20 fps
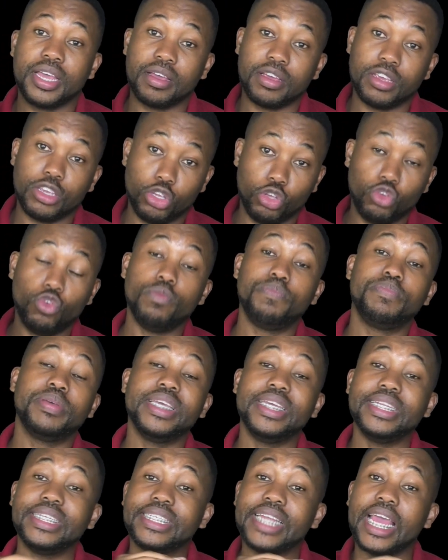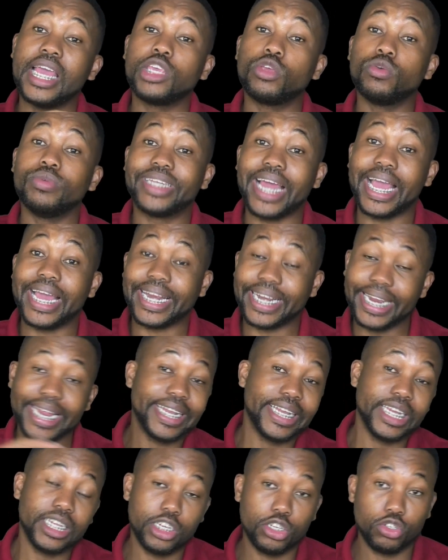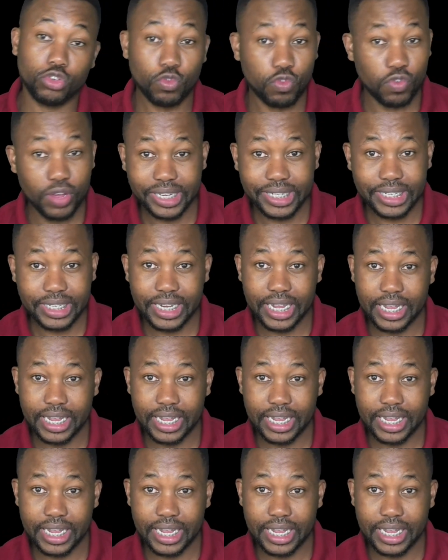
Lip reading: UP take you directly into first year.